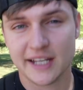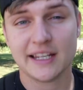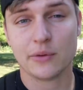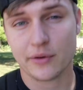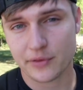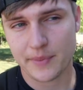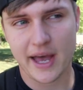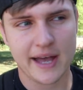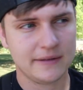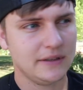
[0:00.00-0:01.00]
And then I went from
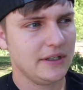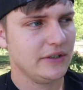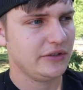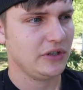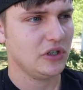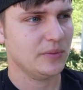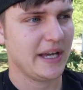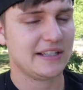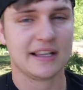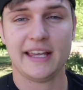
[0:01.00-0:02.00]
that to
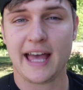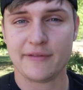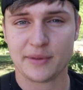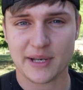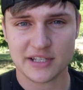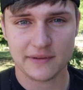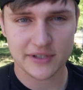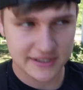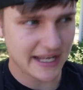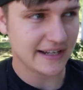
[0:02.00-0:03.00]
basically having myself
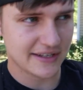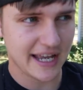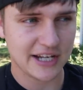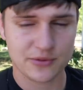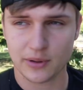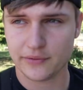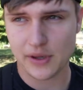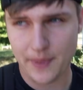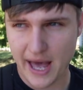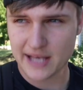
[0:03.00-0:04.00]
a set schedule for
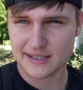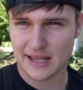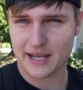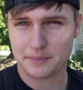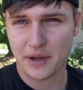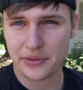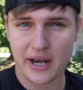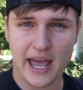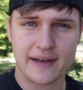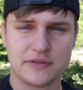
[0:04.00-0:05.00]
the past like month
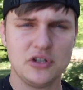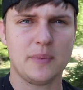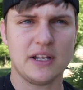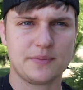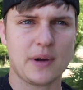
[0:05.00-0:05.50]
and a half, two months